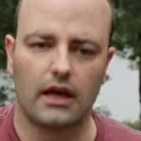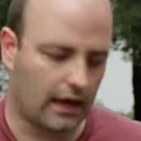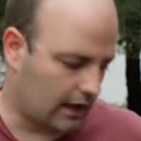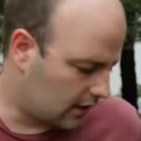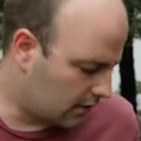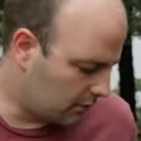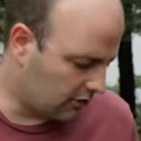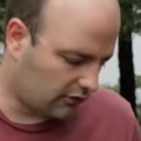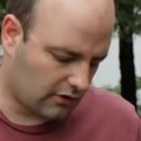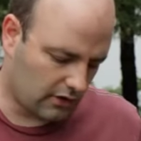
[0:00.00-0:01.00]
And let me
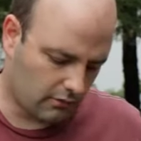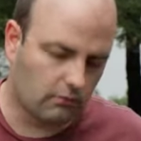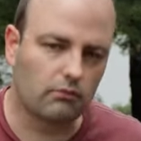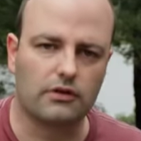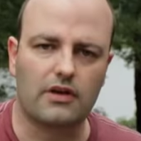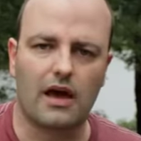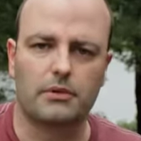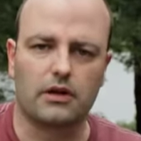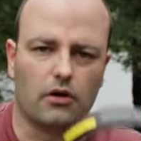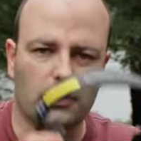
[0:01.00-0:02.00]
just see what's
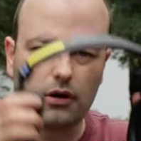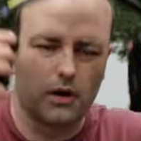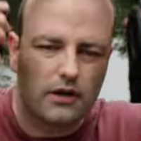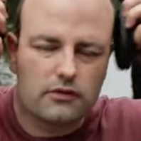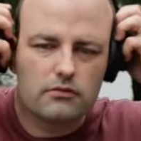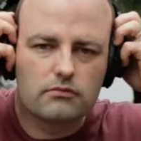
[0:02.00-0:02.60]
happening audio-wise.